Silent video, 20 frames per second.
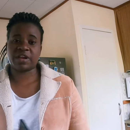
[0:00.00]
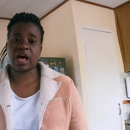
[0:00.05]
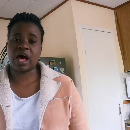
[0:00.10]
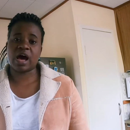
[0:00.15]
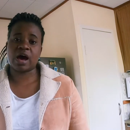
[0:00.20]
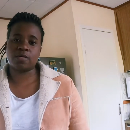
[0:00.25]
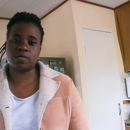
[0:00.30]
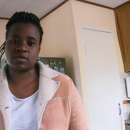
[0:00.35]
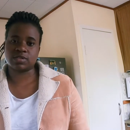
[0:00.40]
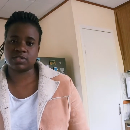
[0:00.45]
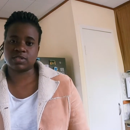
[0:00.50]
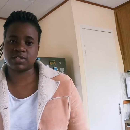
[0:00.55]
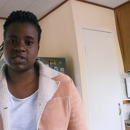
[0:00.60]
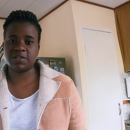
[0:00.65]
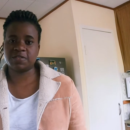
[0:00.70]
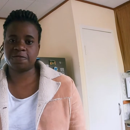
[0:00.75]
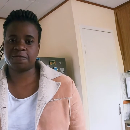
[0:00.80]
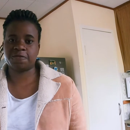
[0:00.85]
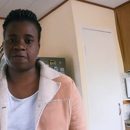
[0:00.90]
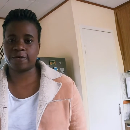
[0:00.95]
hours
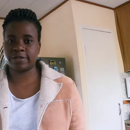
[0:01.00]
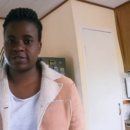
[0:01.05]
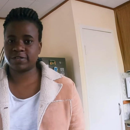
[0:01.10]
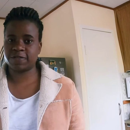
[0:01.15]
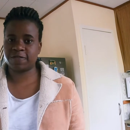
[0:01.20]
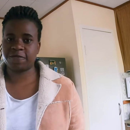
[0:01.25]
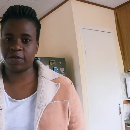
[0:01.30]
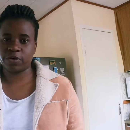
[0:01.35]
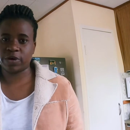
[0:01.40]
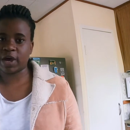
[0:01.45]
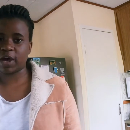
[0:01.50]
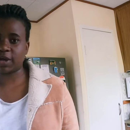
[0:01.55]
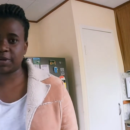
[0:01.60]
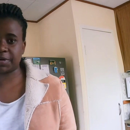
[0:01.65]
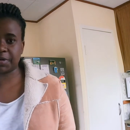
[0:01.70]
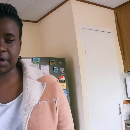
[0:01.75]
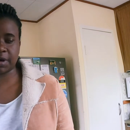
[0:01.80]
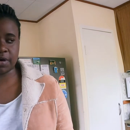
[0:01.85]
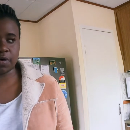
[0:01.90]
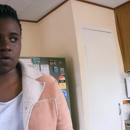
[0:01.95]
in front of
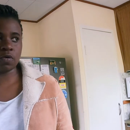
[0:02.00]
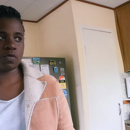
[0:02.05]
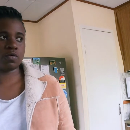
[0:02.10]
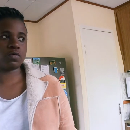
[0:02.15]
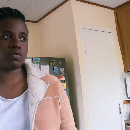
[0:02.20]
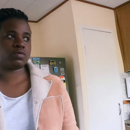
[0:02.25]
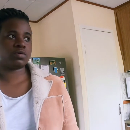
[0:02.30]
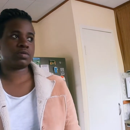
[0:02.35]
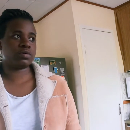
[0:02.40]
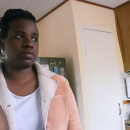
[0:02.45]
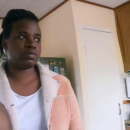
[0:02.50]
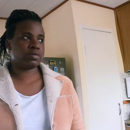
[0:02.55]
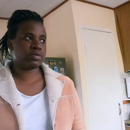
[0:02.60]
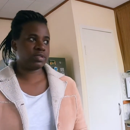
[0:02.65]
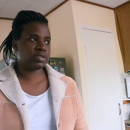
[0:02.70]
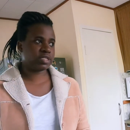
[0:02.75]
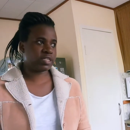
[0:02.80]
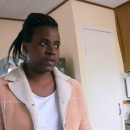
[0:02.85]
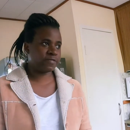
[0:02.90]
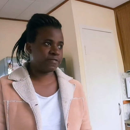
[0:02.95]
Uganda, or
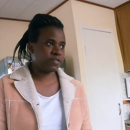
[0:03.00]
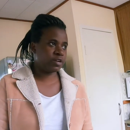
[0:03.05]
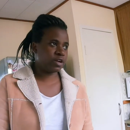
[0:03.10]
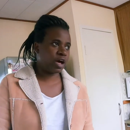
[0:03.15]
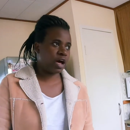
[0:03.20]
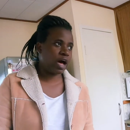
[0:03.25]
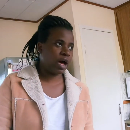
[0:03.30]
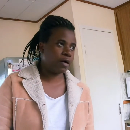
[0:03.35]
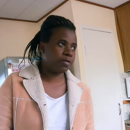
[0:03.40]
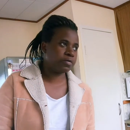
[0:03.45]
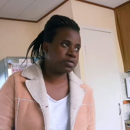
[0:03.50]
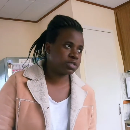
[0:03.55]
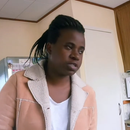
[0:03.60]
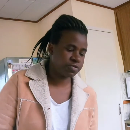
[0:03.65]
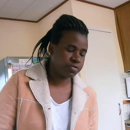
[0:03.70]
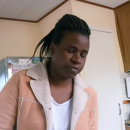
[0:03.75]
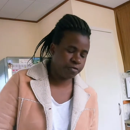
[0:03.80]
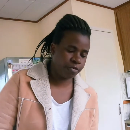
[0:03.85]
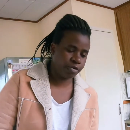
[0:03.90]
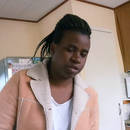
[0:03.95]
7 hours
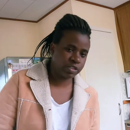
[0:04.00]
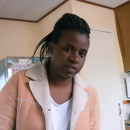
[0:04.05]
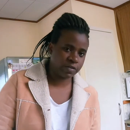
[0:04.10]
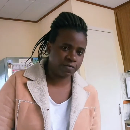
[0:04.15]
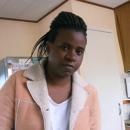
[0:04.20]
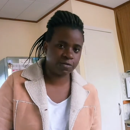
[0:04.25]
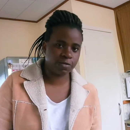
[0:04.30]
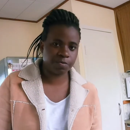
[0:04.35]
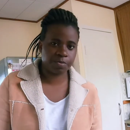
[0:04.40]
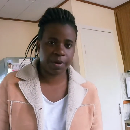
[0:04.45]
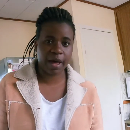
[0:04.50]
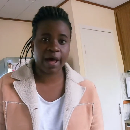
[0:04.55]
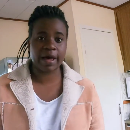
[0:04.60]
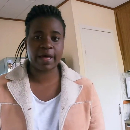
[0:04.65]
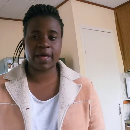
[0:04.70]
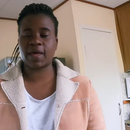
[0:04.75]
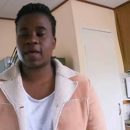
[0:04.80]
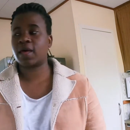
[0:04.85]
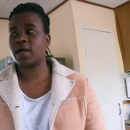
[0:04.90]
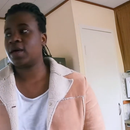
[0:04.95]
in front of
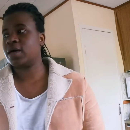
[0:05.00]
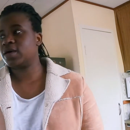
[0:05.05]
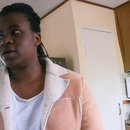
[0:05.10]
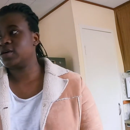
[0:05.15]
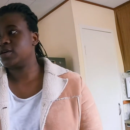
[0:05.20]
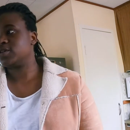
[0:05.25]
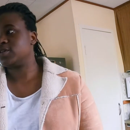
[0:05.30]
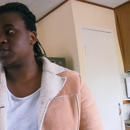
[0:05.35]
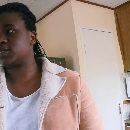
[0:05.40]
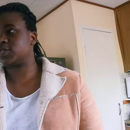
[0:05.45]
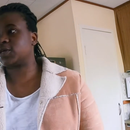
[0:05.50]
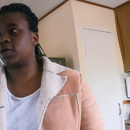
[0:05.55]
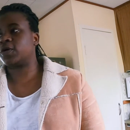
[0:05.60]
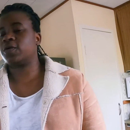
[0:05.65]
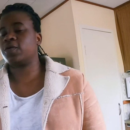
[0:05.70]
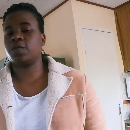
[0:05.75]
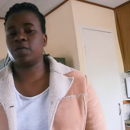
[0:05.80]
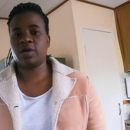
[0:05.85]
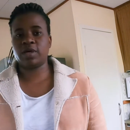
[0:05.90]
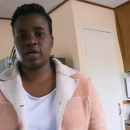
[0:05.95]
Dubai.
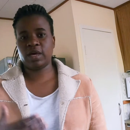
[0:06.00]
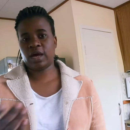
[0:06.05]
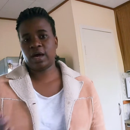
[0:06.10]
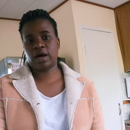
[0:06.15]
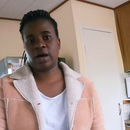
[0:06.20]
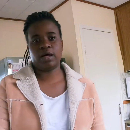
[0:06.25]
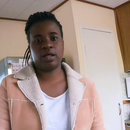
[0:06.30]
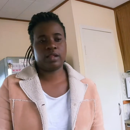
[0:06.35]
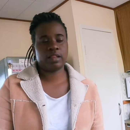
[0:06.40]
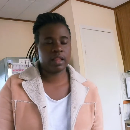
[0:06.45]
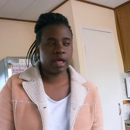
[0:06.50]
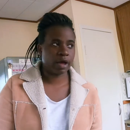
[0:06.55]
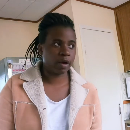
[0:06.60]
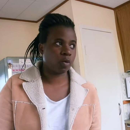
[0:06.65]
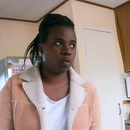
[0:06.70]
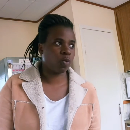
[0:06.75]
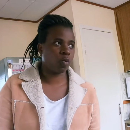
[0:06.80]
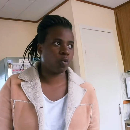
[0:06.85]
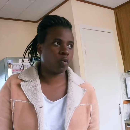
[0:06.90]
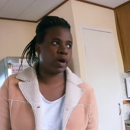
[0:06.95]
So we are
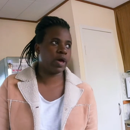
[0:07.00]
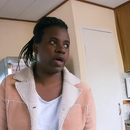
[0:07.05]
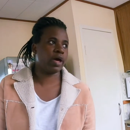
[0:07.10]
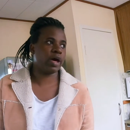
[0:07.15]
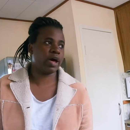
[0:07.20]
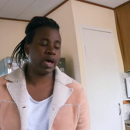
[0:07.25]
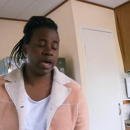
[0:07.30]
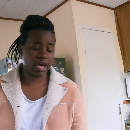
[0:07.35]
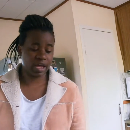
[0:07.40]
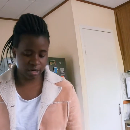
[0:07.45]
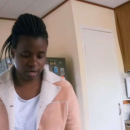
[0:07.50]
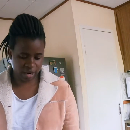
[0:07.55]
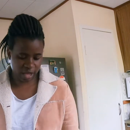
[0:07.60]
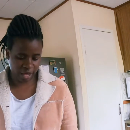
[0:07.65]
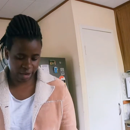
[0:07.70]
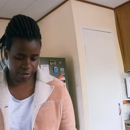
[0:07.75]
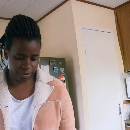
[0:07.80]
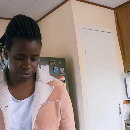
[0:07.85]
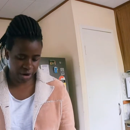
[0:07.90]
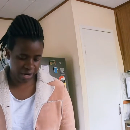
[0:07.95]
like way ahead.
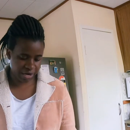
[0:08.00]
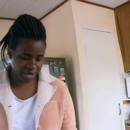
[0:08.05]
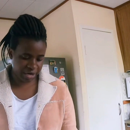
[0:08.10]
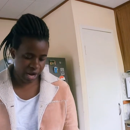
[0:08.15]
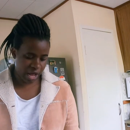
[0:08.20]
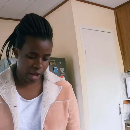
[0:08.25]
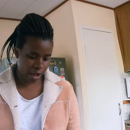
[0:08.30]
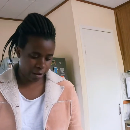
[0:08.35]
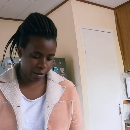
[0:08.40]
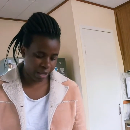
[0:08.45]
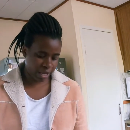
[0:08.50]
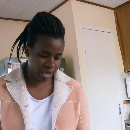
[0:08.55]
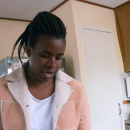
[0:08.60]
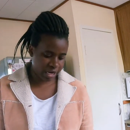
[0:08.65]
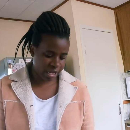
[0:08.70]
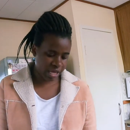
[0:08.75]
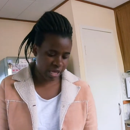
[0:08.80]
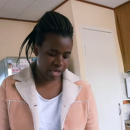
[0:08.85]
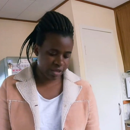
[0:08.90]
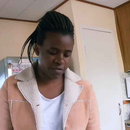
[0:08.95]
Like right now
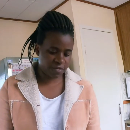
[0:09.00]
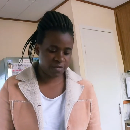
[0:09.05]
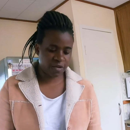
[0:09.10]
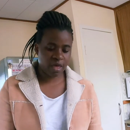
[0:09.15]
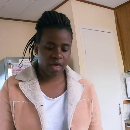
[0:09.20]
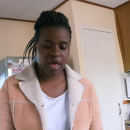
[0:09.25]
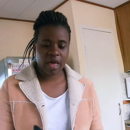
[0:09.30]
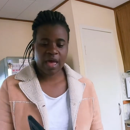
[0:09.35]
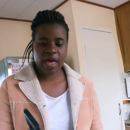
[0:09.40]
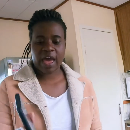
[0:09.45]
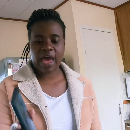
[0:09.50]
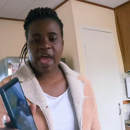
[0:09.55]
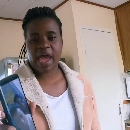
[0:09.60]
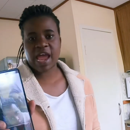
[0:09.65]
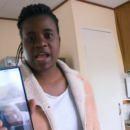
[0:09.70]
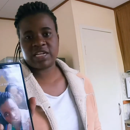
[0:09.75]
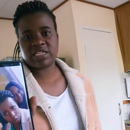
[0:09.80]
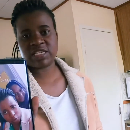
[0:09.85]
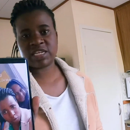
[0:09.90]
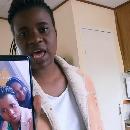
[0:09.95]
it is
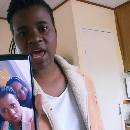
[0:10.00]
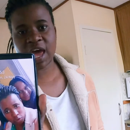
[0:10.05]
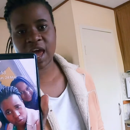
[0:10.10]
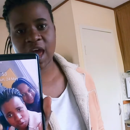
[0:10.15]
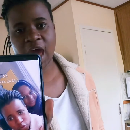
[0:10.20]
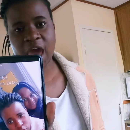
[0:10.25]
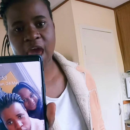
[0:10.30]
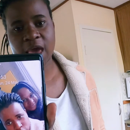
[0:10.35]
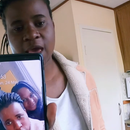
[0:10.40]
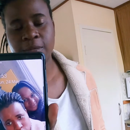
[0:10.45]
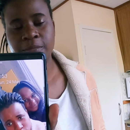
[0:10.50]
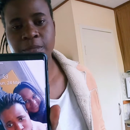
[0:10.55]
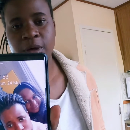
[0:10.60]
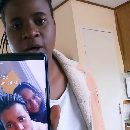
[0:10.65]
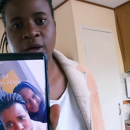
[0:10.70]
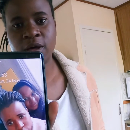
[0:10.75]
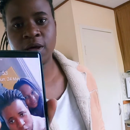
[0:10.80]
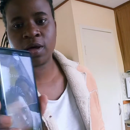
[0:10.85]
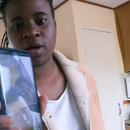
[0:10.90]
8 a.m.